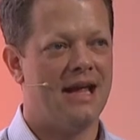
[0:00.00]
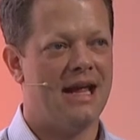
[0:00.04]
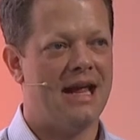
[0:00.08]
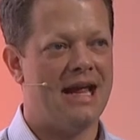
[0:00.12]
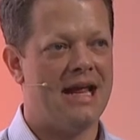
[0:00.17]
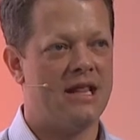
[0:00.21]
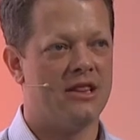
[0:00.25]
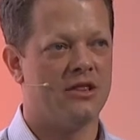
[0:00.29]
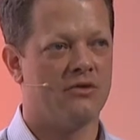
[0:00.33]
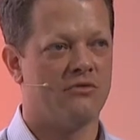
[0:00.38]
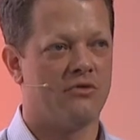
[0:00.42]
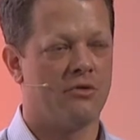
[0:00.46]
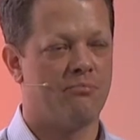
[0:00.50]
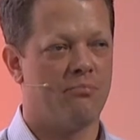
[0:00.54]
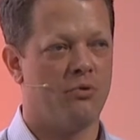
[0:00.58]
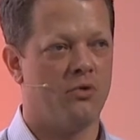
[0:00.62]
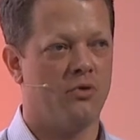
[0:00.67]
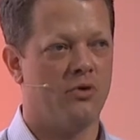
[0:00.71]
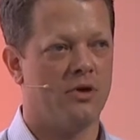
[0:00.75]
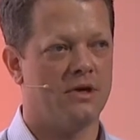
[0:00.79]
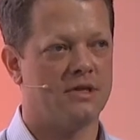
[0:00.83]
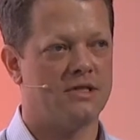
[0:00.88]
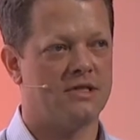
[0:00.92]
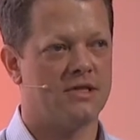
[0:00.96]
In the
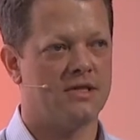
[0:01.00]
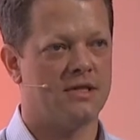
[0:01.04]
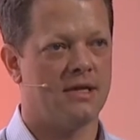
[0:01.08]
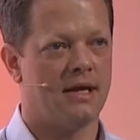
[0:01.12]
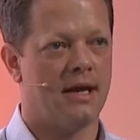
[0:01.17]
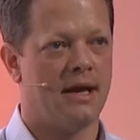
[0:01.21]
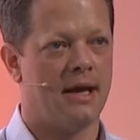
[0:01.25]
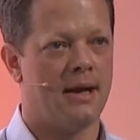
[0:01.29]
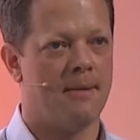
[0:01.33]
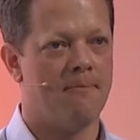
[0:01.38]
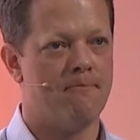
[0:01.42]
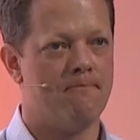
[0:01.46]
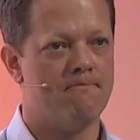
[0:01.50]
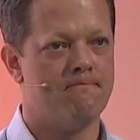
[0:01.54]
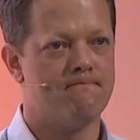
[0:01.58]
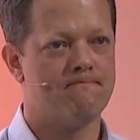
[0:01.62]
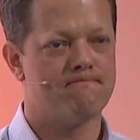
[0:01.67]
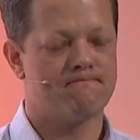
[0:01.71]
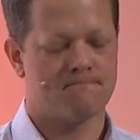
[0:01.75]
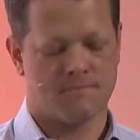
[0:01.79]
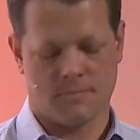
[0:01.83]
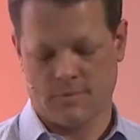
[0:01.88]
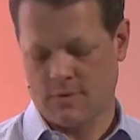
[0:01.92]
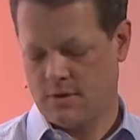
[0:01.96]
report, um,
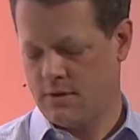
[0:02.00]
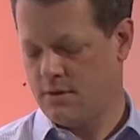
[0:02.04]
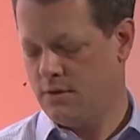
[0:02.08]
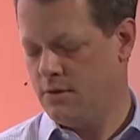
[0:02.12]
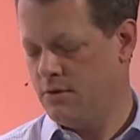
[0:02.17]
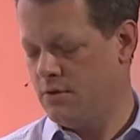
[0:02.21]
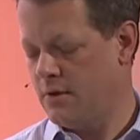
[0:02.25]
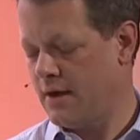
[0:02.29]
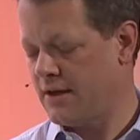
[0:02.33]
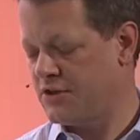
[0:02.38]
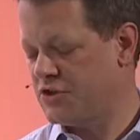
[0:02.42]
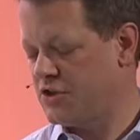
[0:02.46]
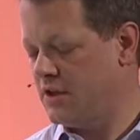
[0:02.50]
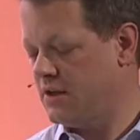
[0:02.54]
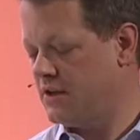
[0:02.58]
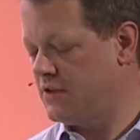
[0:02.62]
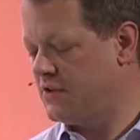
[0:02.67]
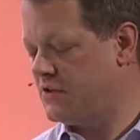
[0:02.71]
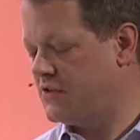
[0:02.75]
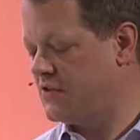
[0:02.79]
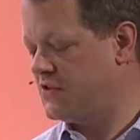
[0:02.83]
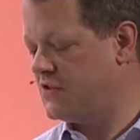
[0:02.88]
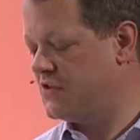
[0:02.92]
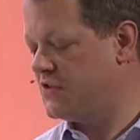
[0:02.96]
you actually
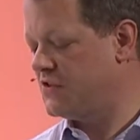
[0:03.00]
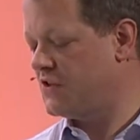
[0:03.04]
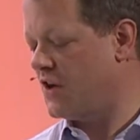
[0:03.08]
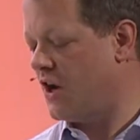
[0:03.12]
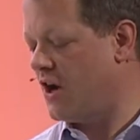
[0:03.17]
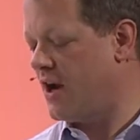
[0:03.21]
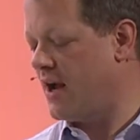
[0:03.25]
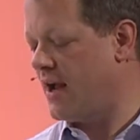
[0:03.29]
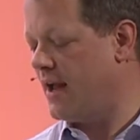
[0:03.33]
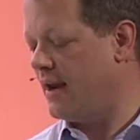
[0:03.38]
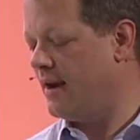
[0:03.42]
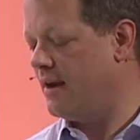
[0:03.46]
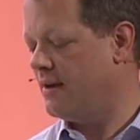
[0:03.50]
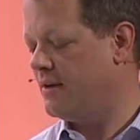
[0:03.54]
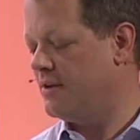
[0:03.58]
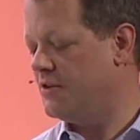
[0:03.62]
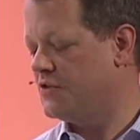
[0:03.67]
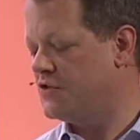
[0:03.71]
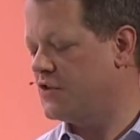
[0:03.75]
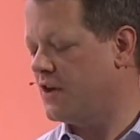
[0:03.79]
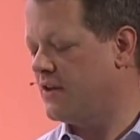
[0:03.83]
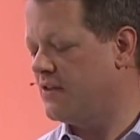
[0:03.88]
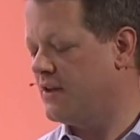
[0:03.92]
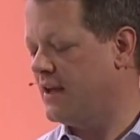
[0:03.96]
saw it. You
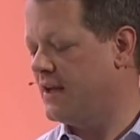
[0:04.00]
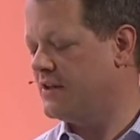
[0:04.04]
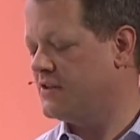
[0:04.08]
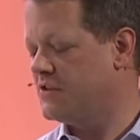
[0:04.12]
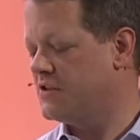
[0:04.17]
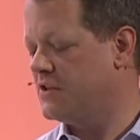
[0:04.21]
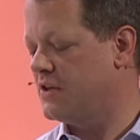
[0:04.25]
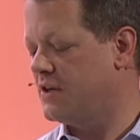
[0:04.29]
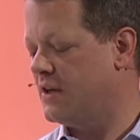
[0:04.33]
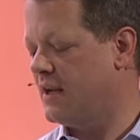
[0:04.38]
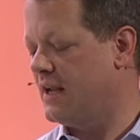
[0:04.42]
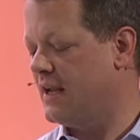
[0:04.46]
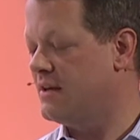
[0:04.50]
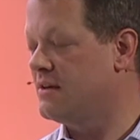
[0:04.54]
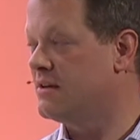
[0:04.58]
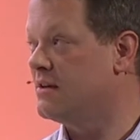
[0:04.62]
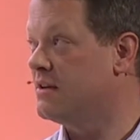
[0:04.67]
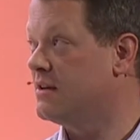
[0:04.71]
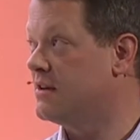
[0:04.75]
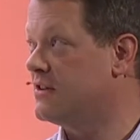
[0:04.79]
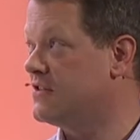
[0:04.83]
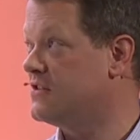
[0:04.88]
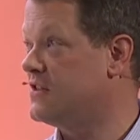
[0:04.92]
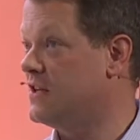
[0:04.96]
saw the answer hidden
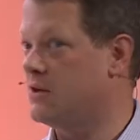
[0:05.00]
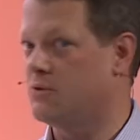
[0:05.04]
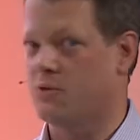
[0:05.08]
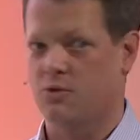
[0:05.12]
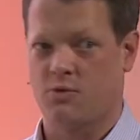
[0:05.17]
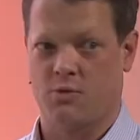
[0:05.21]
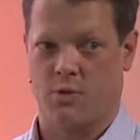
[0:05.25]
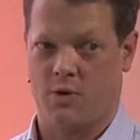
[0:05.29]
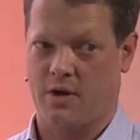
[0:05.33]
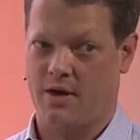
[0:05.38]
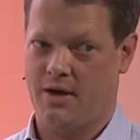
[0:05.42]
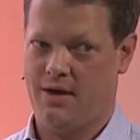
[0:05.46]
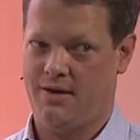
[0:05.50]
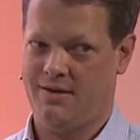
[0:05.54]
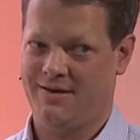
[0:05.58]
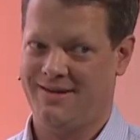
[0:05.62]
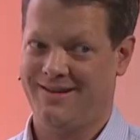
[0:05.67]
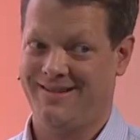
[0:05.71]
in a SQL query.